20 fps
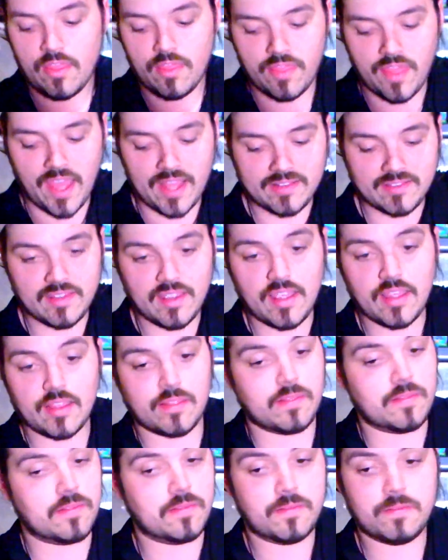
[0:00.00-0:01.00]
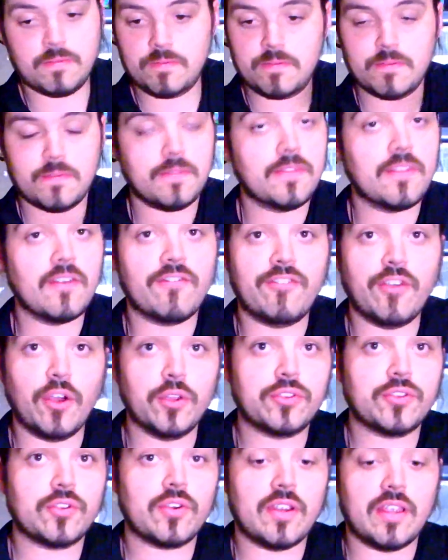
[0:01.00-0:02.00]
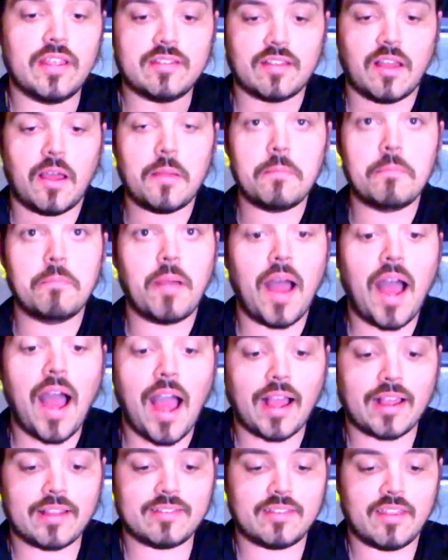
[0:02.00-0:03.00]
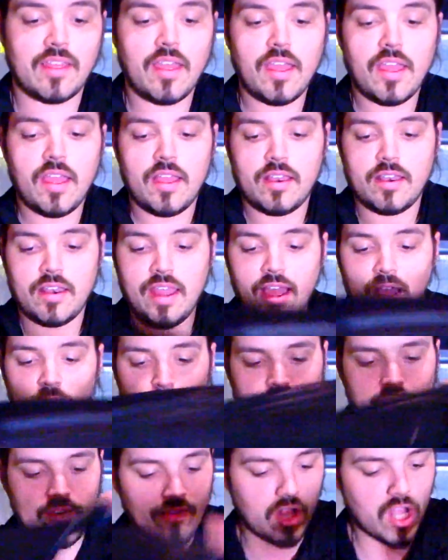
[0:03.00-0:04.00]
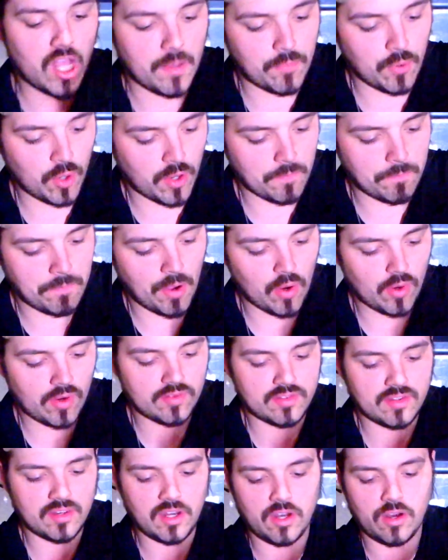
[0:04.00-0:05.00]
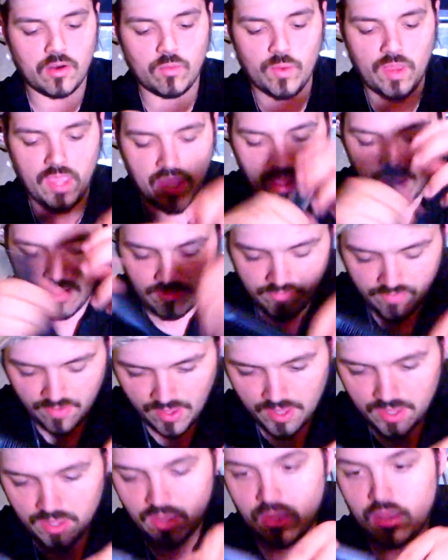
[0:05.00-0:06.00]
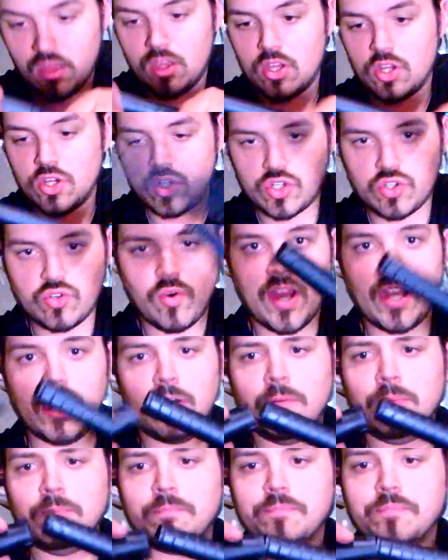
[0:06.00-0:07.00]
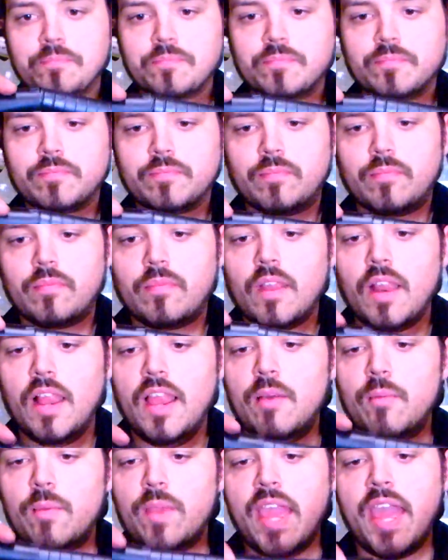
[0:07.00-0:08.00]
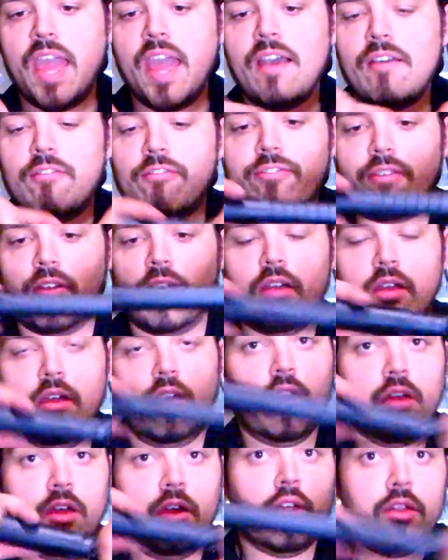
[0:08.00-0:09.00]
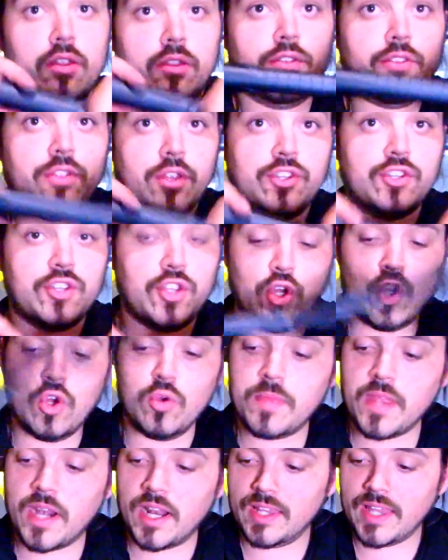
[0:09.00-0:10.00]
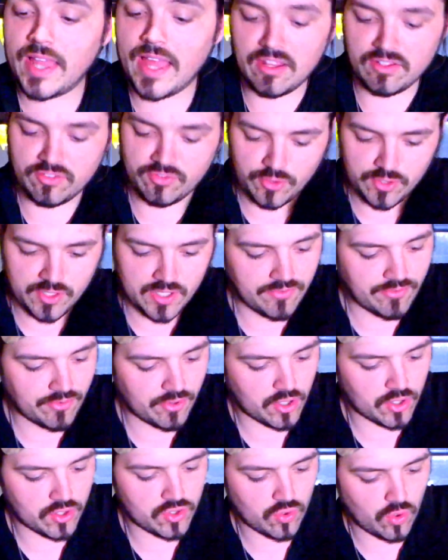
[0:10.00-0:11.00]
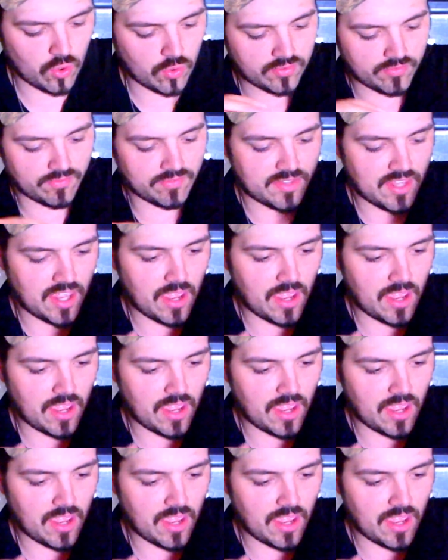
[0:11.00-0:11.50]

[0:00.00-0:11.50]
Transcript: That's it. The filter is unboxed. Now we have a couple components in here. We have a strainer, and we have the tube that allows for different controls of